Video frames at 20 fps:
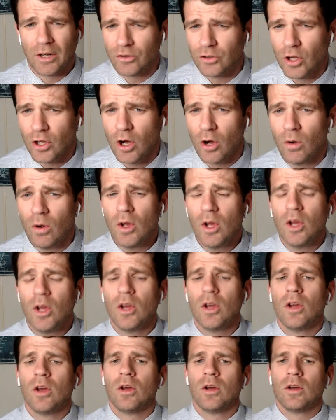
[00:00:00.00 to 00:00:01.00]
So
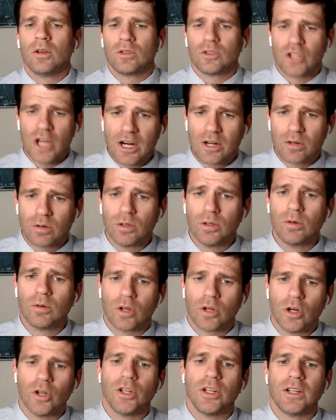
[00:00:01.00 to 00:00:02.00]
J. Crew
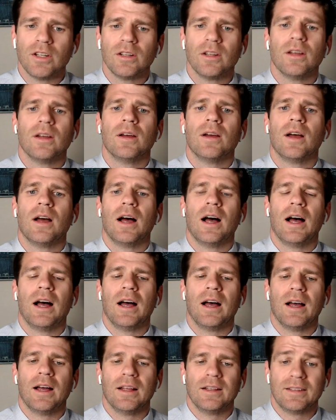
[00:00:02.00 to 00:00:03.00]

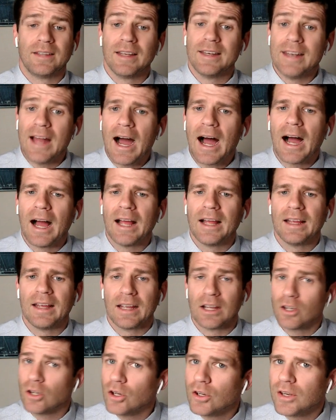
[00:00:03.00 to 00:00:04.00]
did not
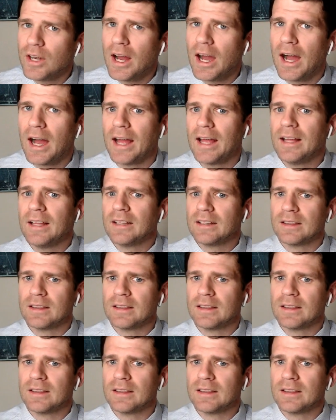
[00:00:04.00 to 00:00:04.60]
and could not